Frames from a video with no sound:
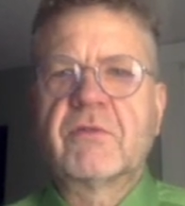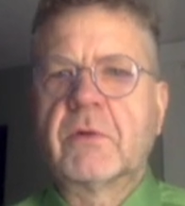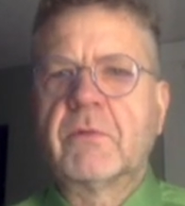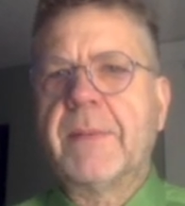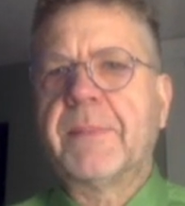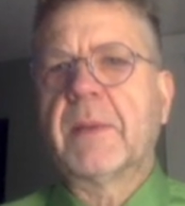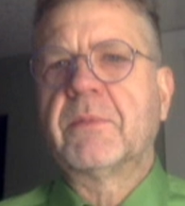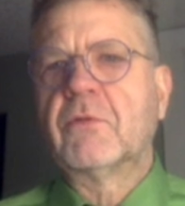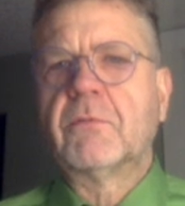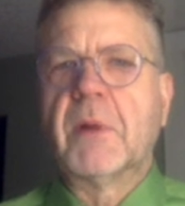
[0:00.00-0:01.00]
We're ramping up
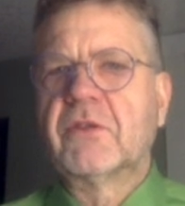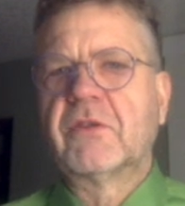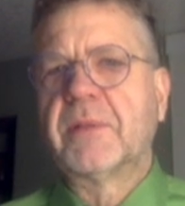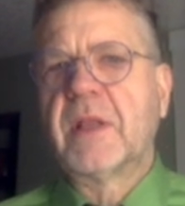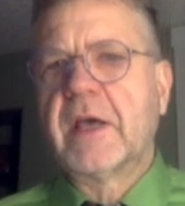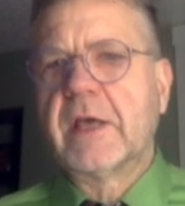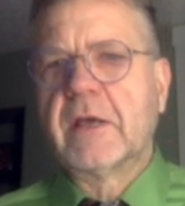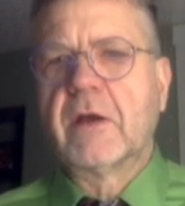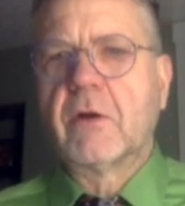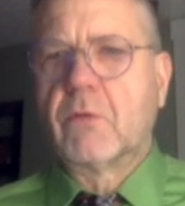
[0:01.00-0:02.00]
to multiplying
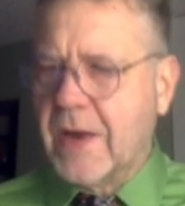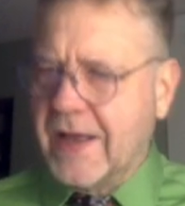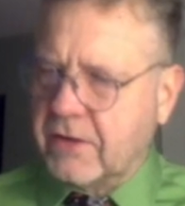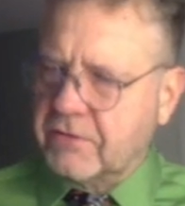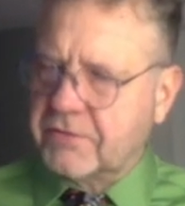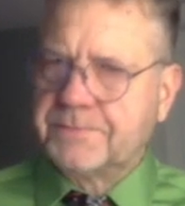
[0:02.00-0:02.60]
radicals.